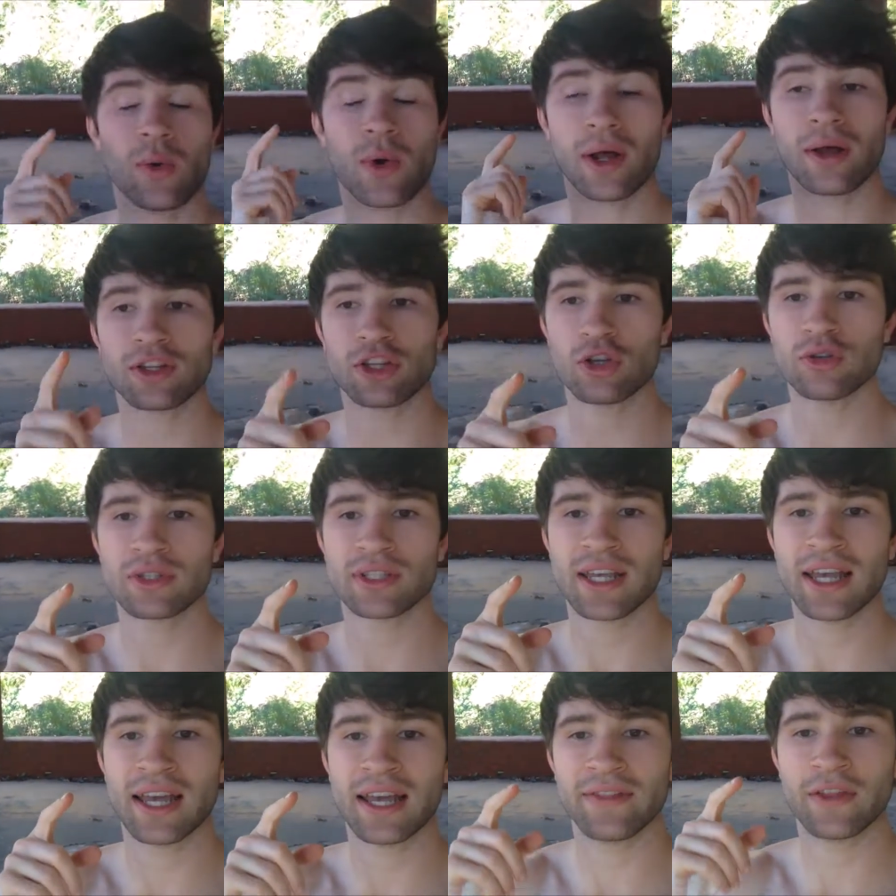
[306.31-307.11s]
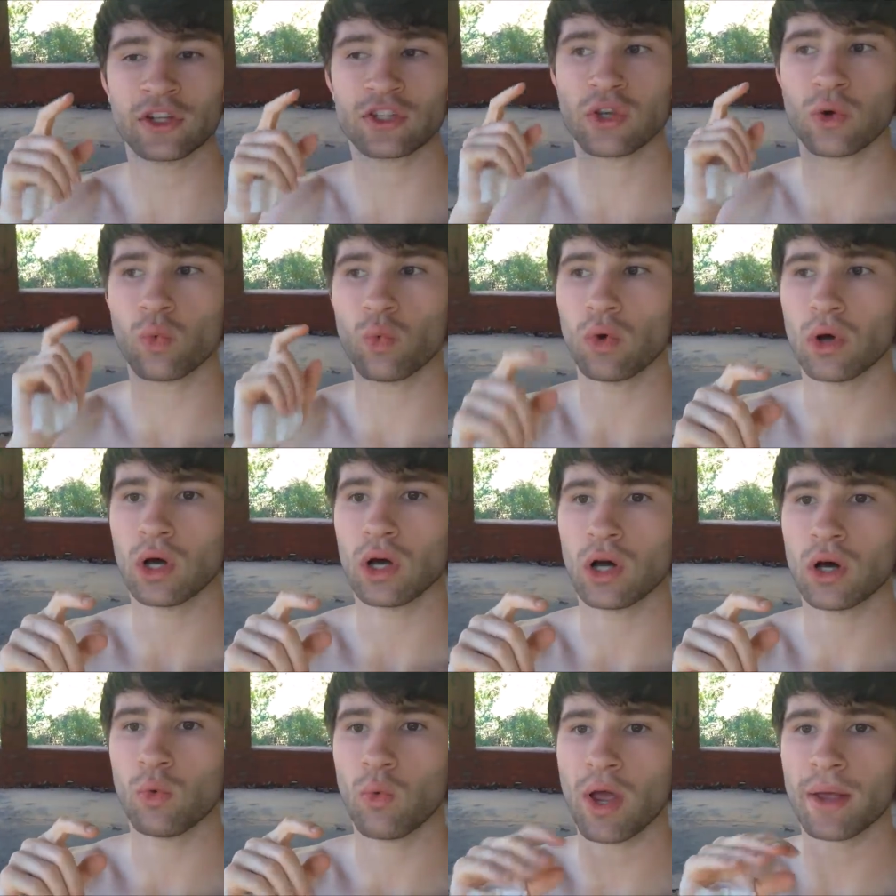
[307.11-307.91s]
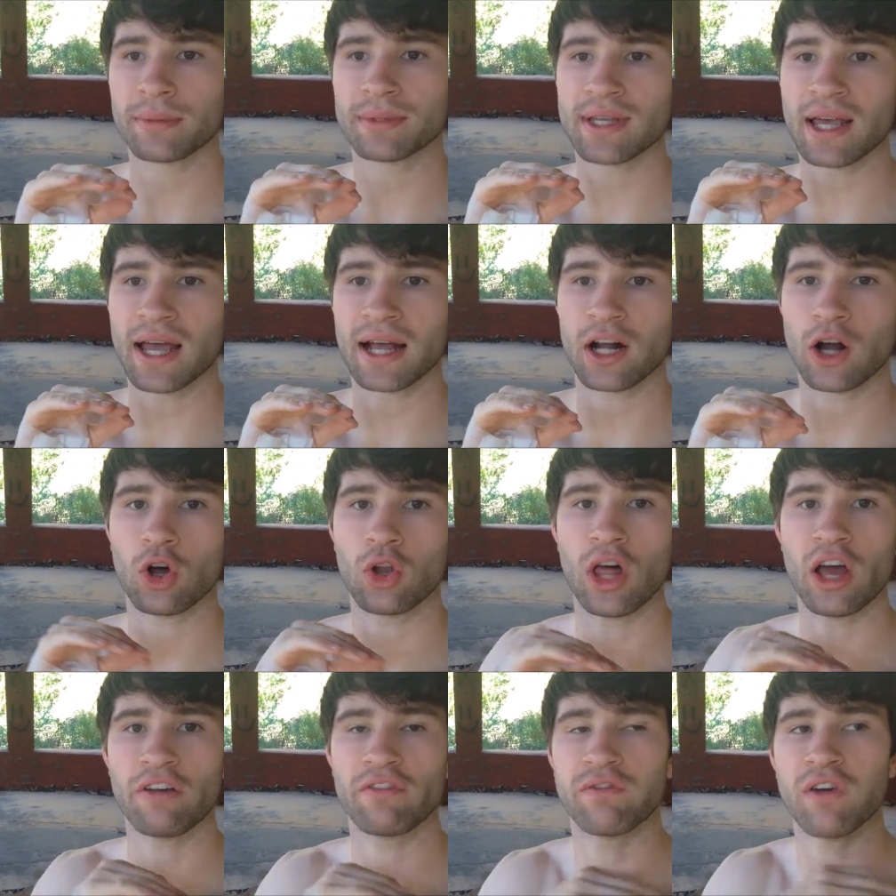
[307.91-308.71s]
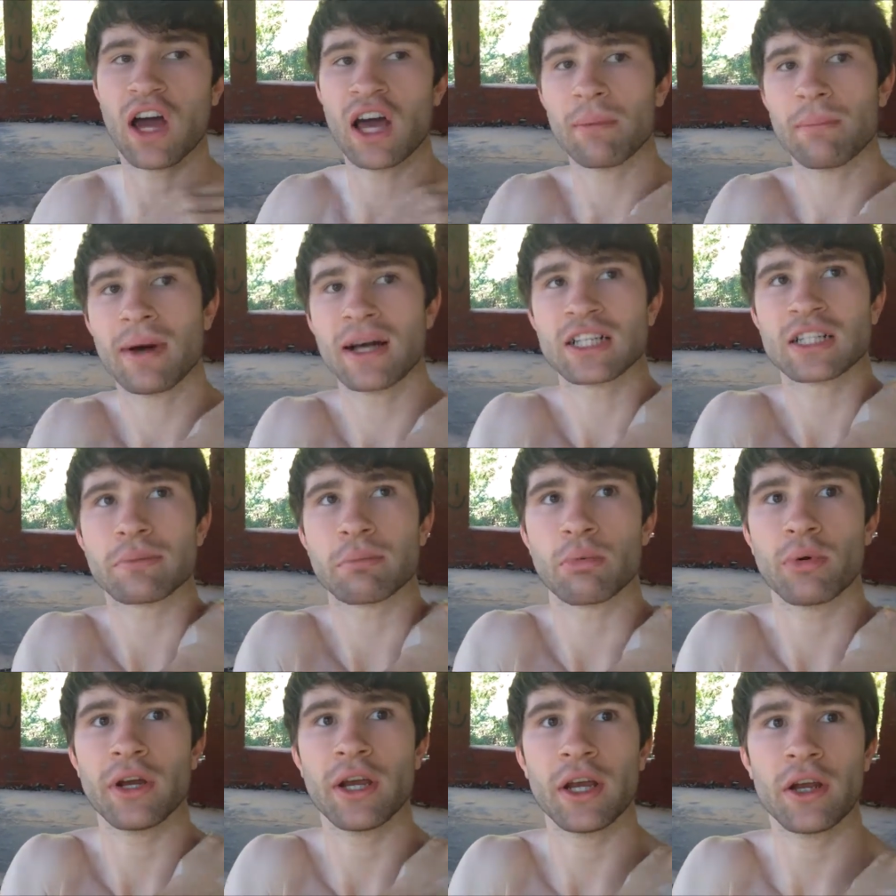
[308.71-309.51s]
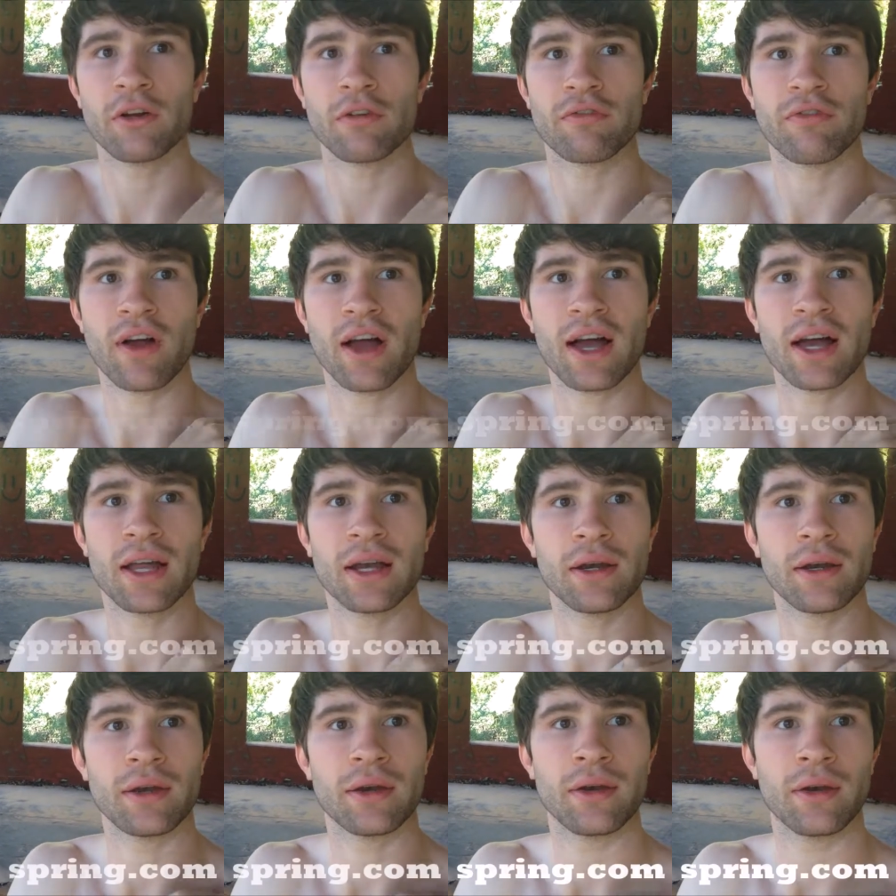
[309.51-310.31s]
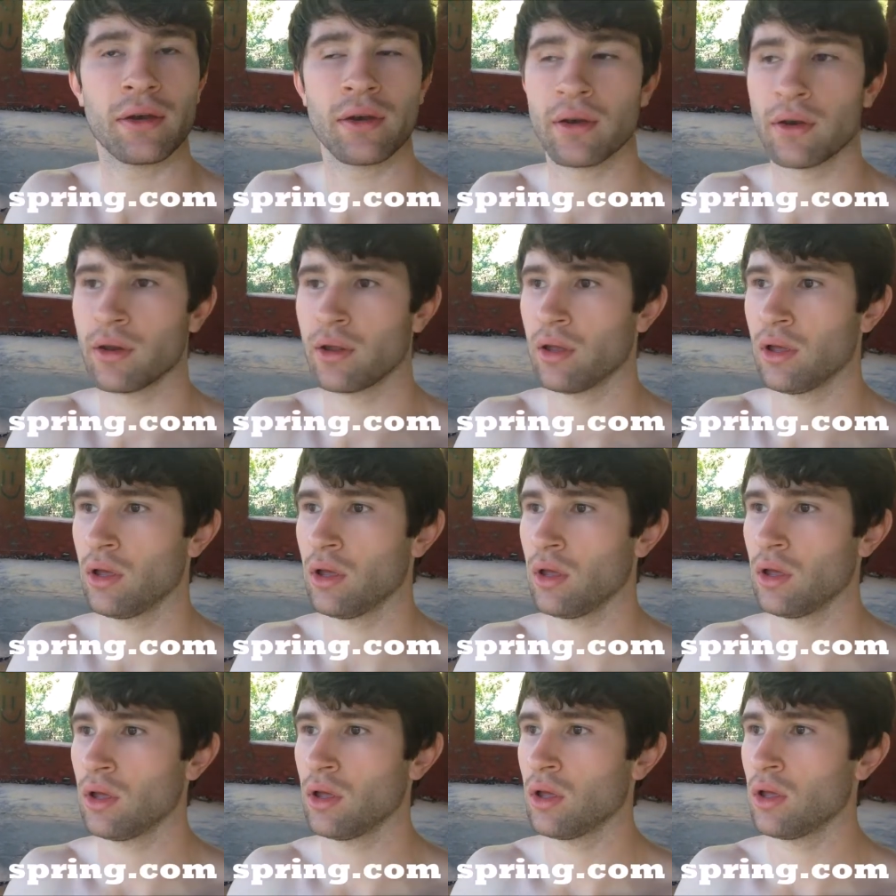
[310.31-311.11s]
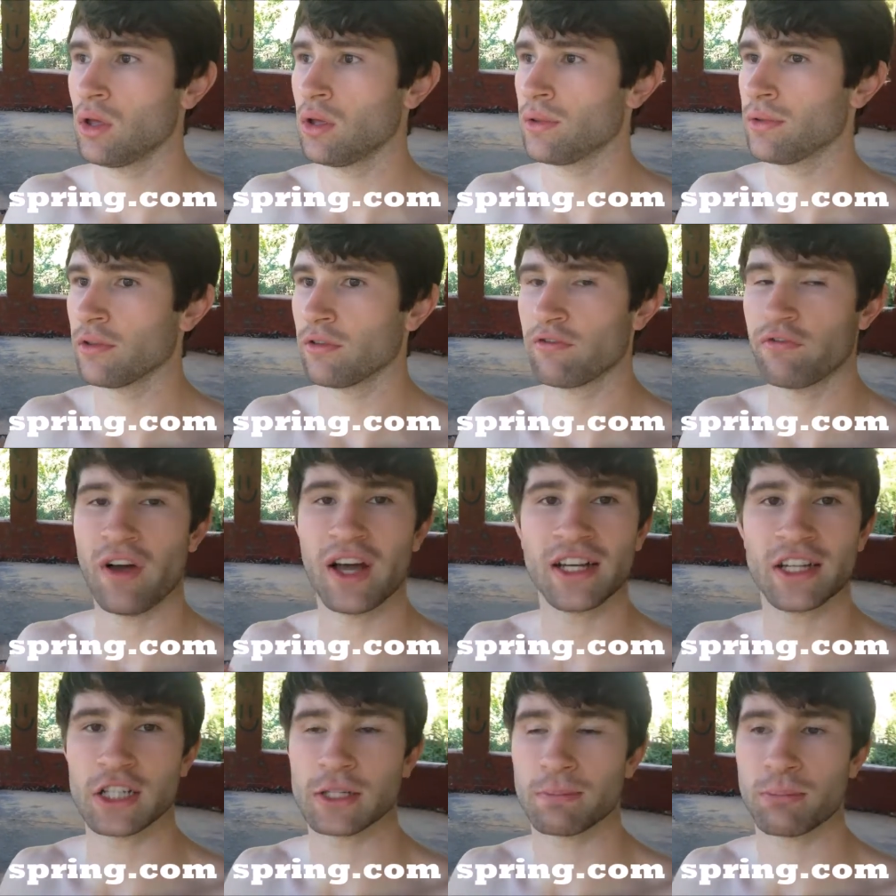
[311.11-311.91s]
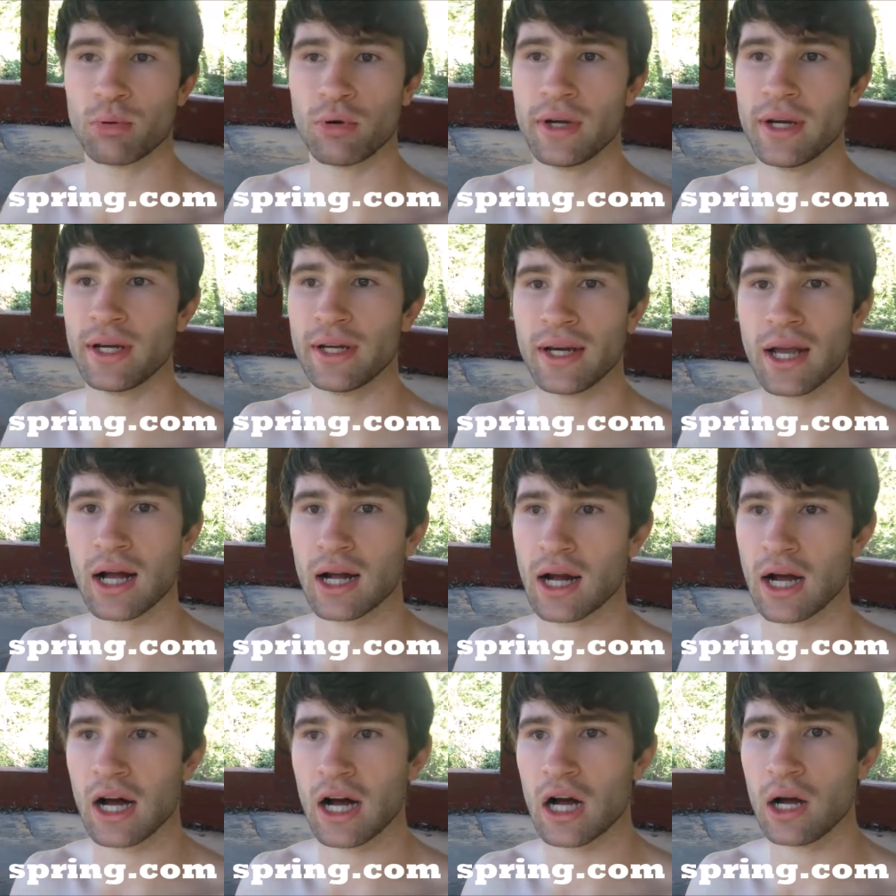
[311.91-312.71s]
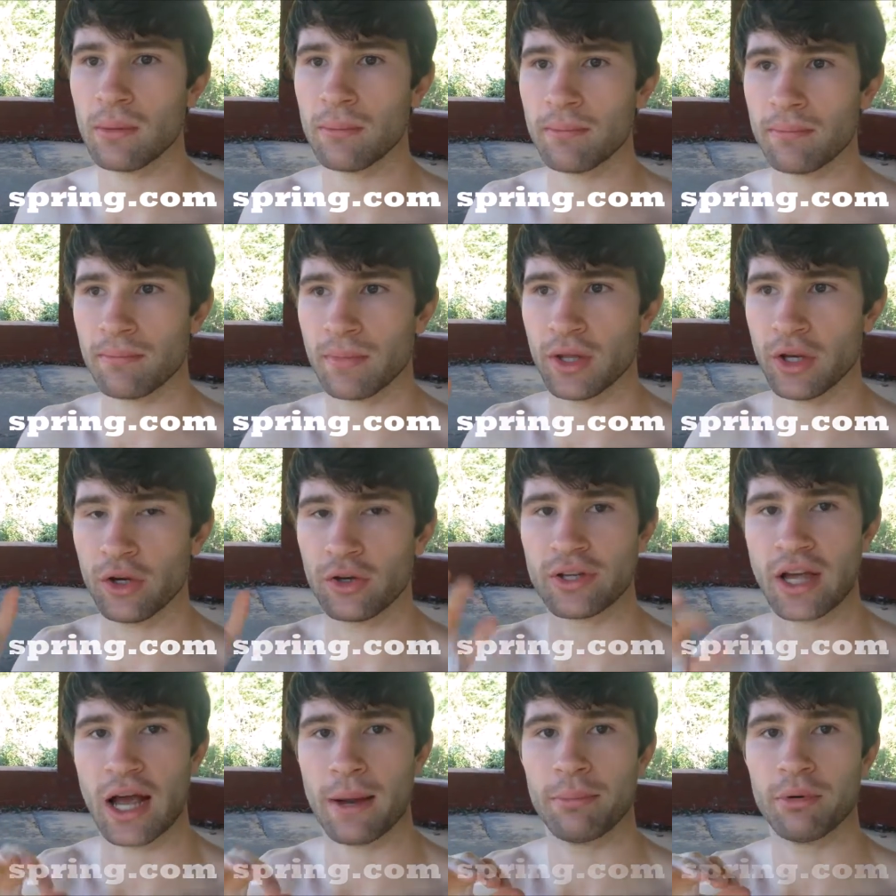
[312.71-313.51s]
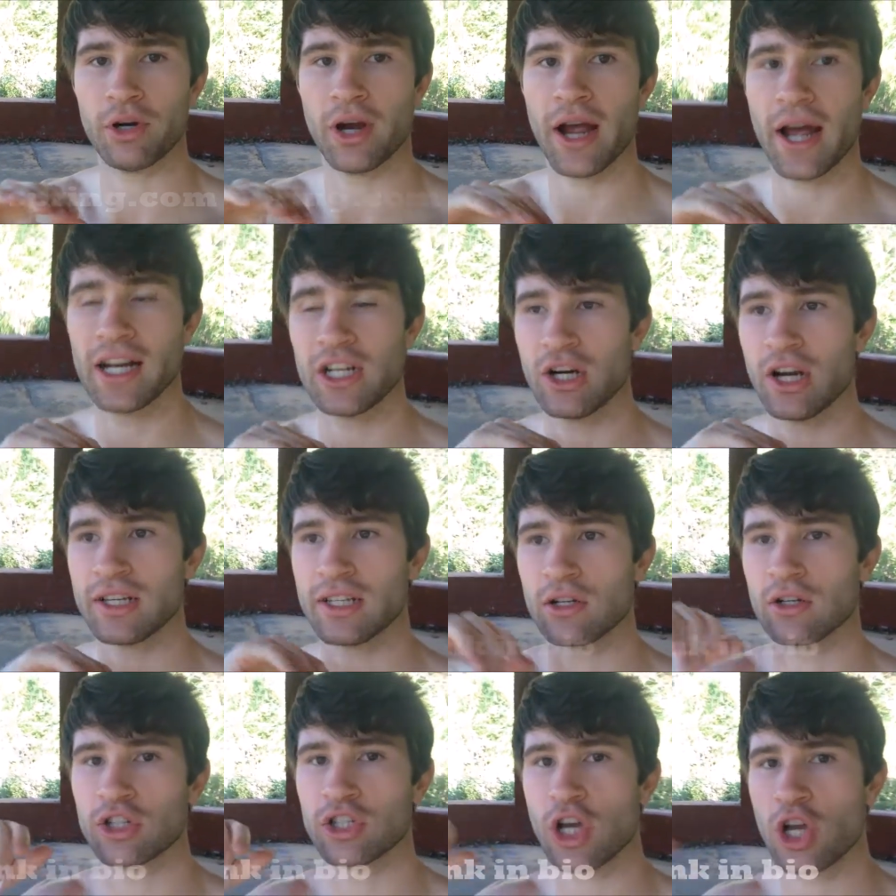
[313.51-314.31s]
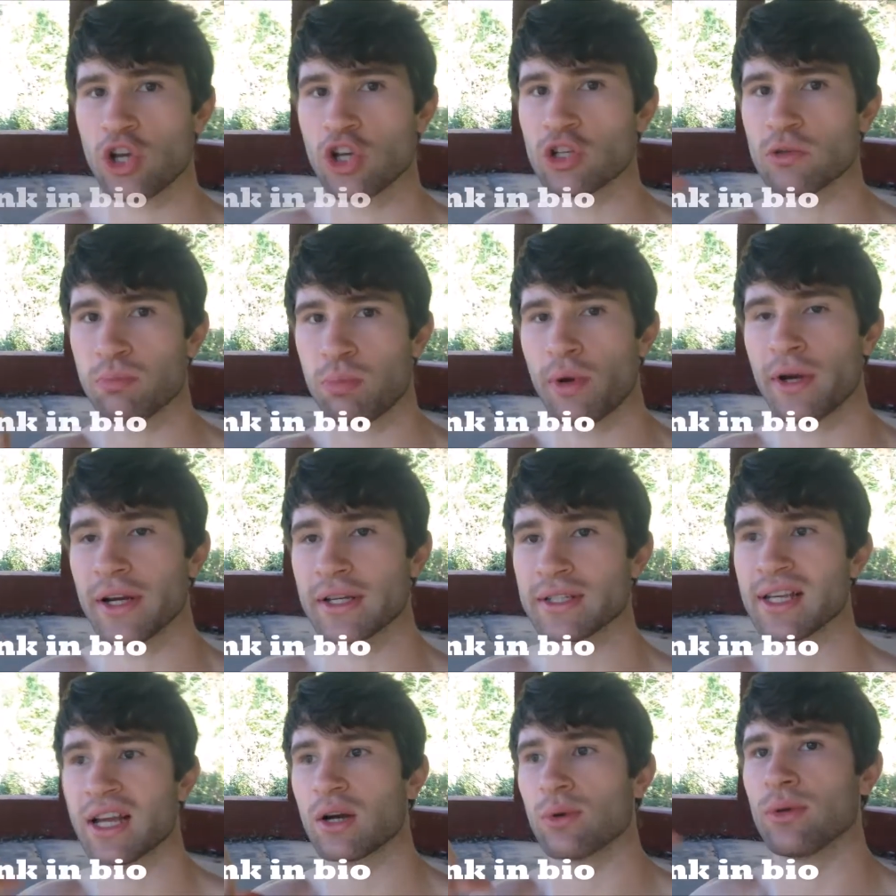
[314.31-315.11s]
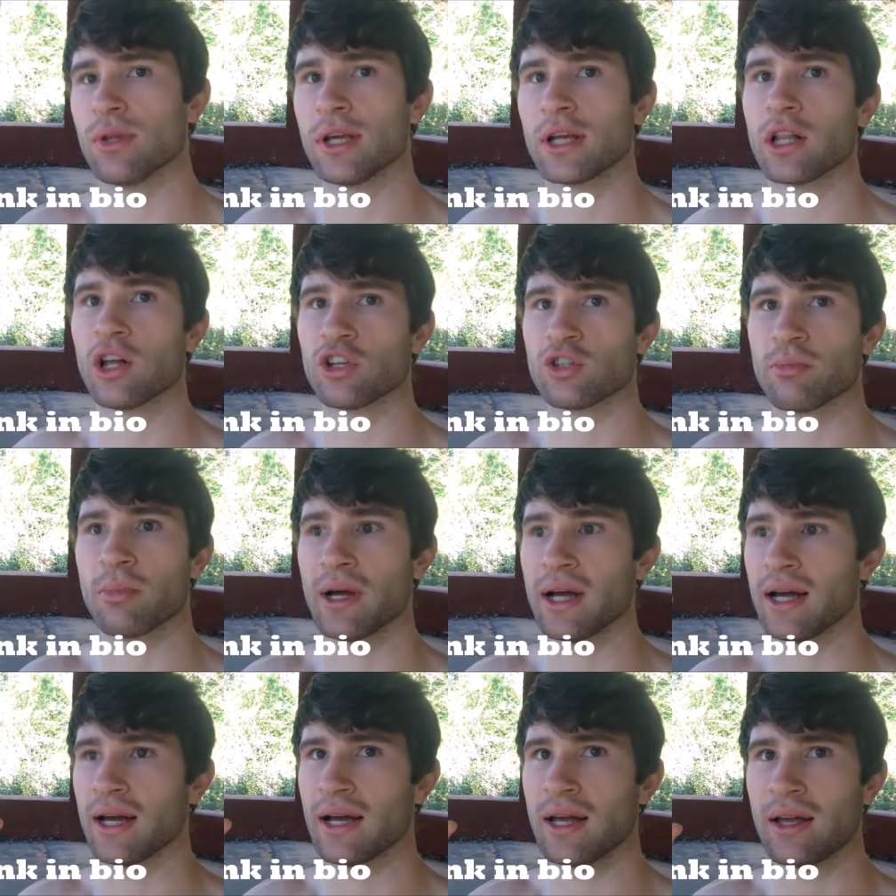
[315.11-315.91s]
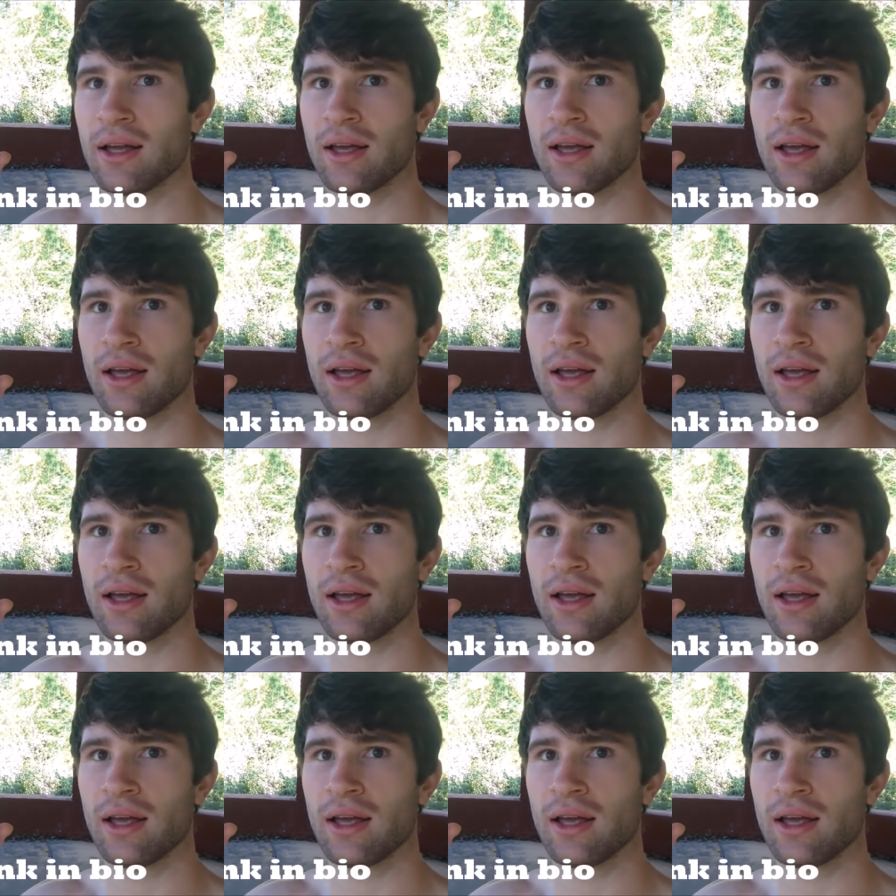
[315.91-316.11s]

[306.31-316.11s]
yeah, what I was gonna say, there's a, uh, website called like Find My Spring or Find FindTheSpring.com, and you can type in your address. It'll show you springs that are really close by.